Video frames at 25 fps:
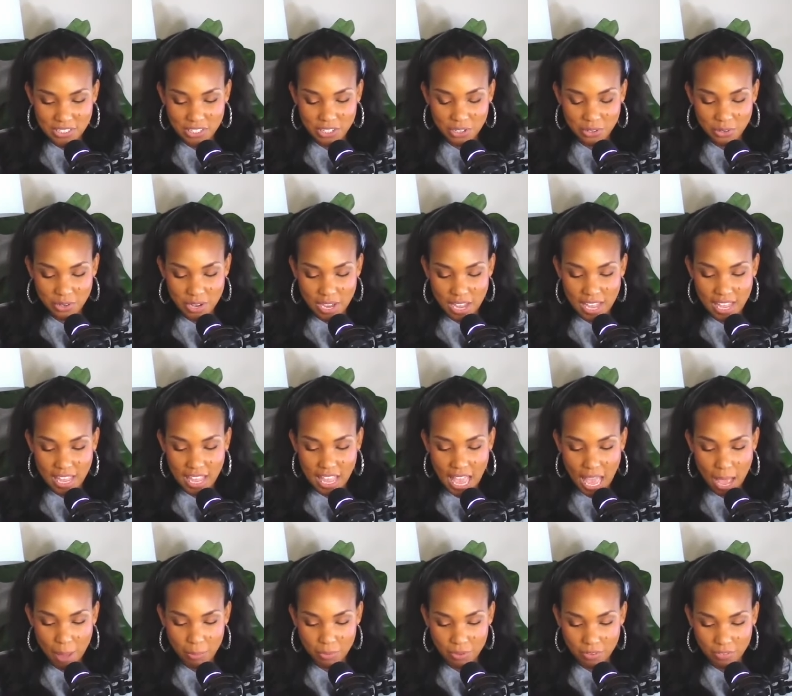to create
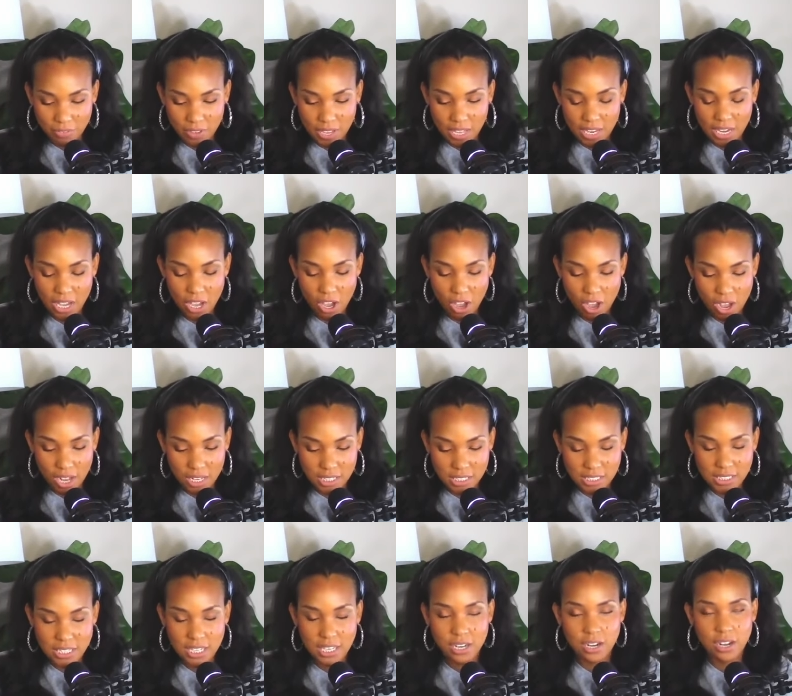captivating
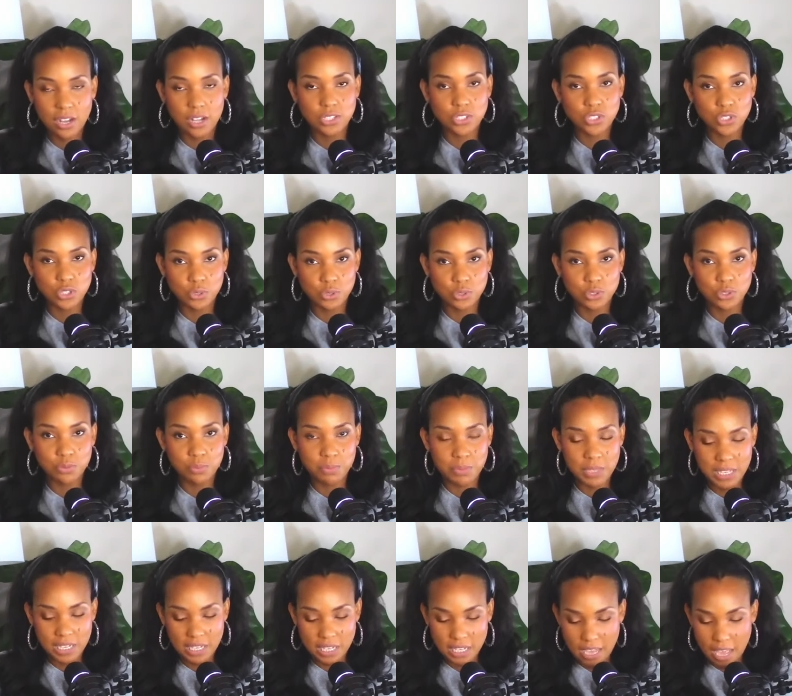content on social
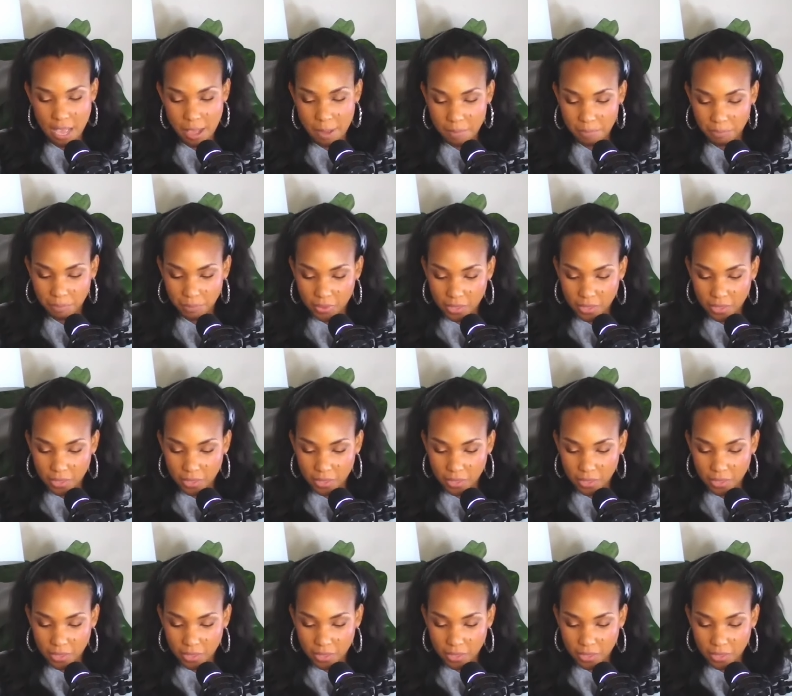media.